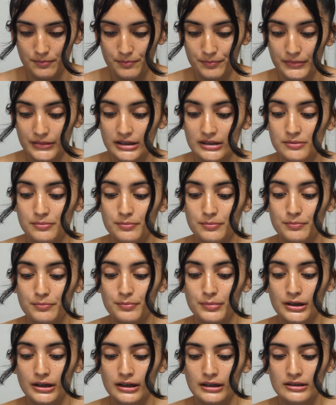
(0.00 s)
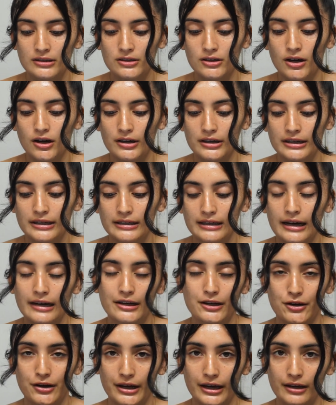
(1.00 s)
This book is called Get Out of
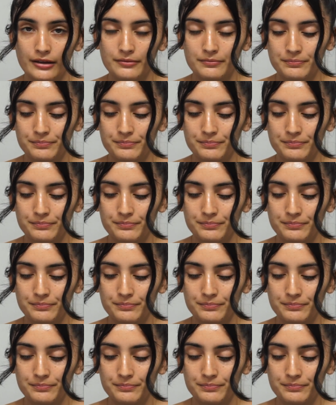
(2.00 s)
Your Head.